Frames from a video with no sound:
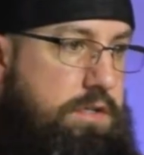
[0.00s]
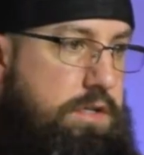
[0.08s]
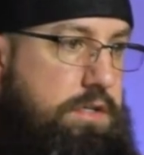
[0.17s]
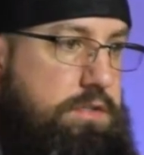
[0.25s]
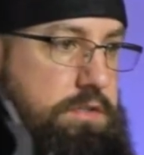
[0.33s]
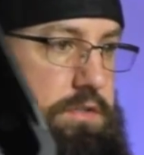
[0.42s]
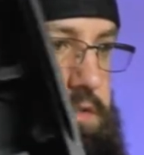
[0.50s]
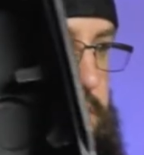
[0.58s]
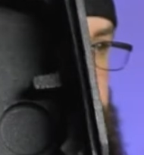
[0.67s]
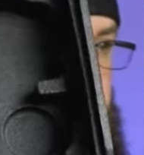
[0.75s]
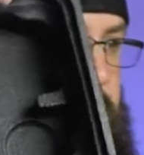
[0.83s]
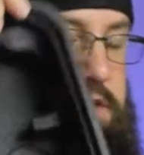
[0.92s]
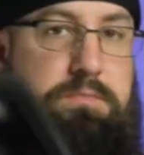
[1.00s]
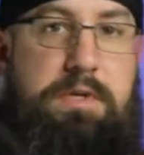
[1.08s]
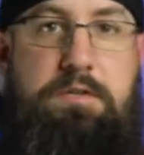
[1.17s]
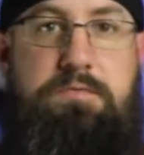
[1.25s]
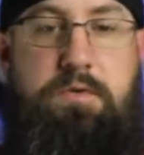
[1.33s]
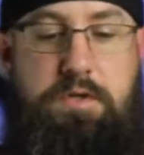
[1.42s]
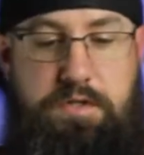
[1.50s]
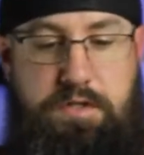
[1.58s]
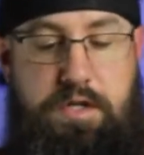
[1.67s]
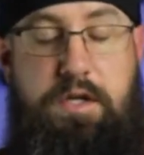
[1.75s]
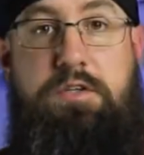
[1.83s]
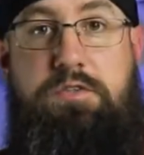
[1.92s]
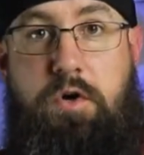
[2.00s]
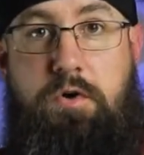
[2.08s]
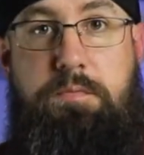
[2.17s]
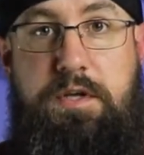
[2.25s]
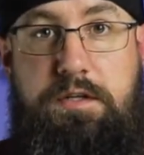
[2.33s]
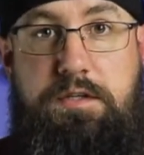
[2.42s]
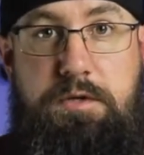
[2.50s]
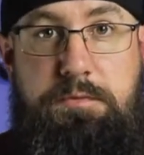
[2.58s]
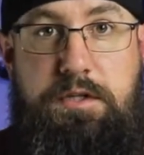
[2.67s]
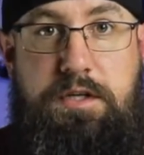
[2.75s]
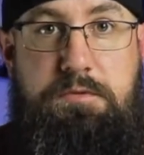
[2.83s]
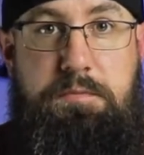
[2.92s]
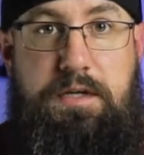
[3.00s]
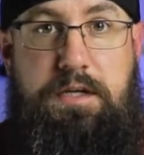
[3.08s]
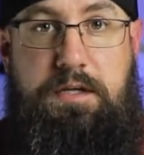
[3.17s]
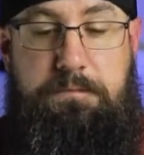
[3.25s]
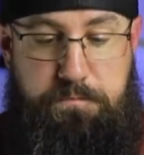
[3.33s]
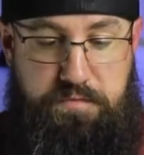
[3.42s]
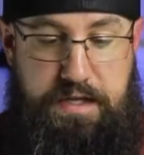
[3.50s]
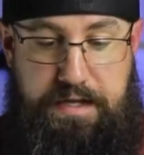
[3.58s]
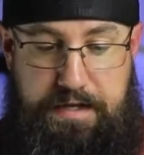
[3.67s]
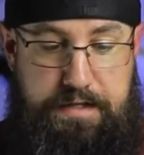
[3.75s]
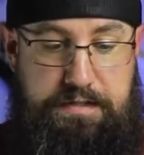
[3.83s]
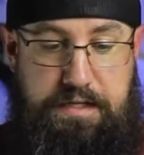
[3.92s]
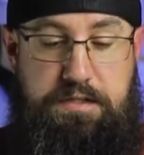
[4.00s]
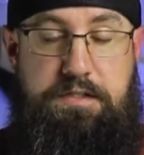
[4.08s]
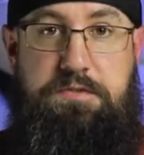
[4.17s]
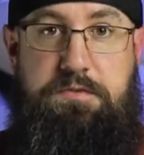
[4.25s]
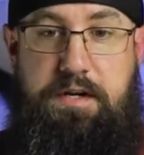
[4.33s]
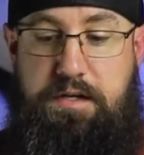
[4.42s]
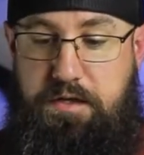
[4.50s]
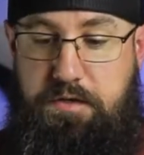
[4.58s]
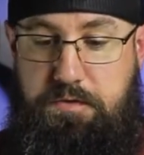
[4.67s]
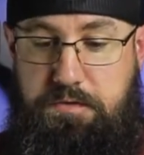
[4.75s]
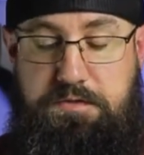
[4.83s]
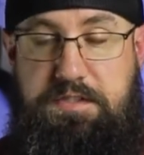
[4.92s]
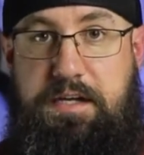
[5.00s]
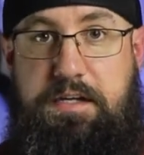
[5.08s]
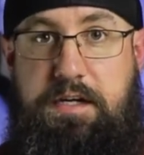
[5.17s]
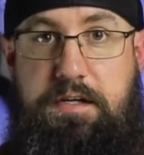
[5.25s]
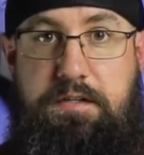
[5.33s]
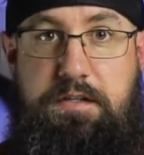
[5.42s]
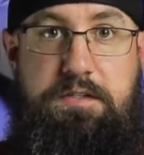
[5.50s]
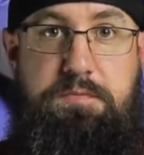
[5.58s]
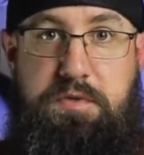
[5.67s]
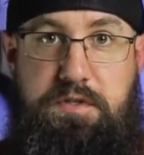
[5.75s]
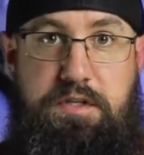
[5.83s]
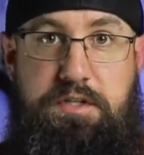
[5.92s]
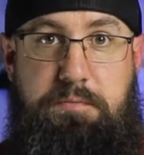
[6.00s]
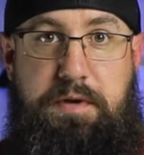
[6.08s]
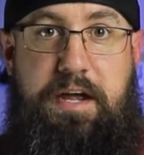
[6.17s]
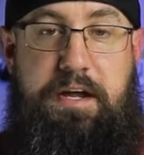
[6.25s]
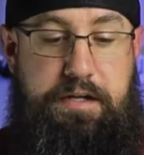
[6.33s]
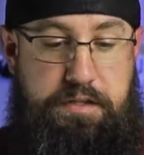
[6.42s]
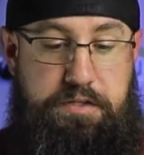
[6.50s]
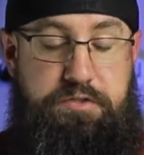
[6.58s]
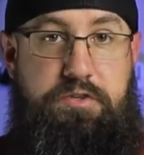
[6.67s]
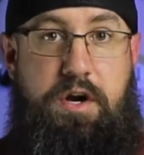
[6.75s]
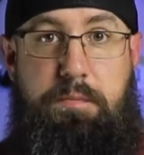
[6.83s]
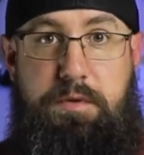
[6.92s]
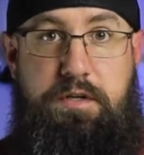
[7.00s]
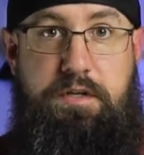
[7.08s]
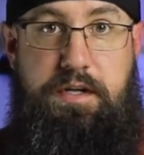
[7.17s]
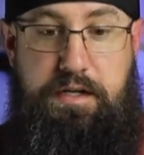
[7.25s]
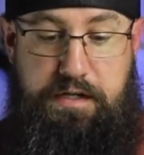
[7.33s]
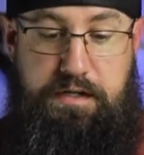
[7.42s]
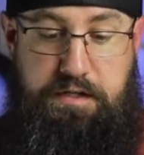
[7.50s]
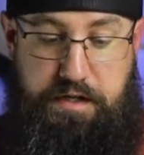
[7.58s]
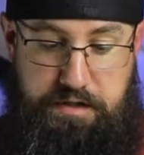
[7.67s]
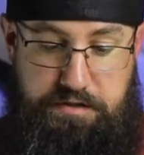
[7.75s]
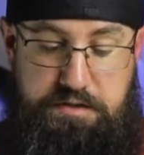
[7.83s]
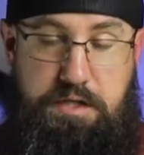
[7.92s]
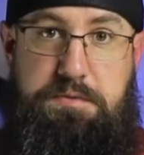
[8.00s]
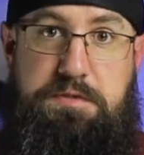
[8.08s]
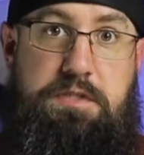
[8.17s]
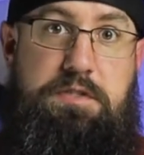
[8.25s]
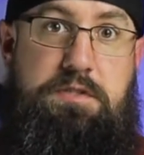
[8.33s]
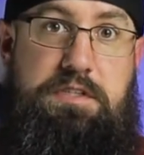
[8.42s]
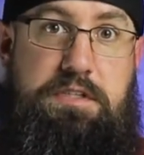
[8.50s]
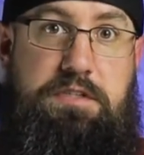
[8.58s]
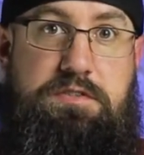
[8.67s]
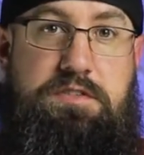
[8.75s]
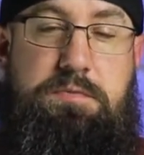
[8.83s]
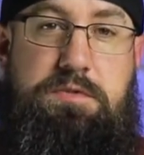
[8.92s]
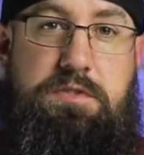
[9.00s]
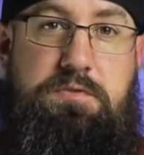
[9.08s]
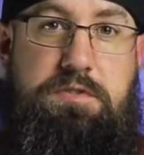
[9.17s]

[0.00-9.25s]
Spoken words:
It's like it's made for it. Don't be a dummy like me and get this radio, take it out of this, put it in your bag, and then drop it. And subsequently, last